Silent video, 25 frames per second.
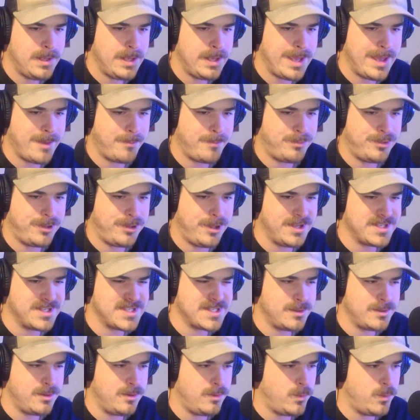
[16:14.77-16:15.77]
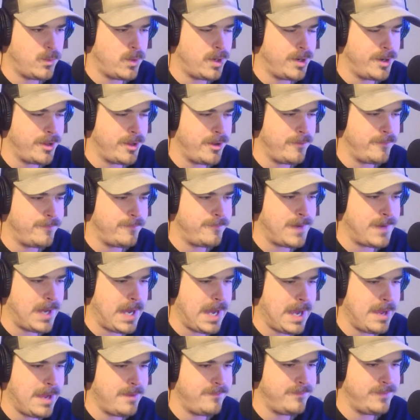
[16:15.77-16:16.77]
at plus
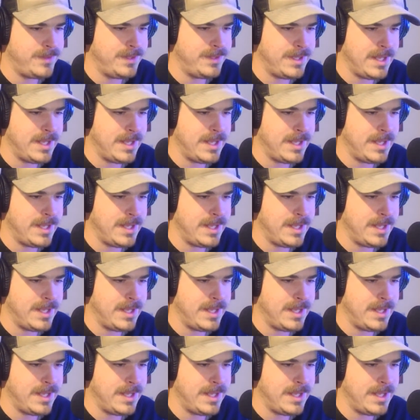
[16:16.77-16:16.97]
105.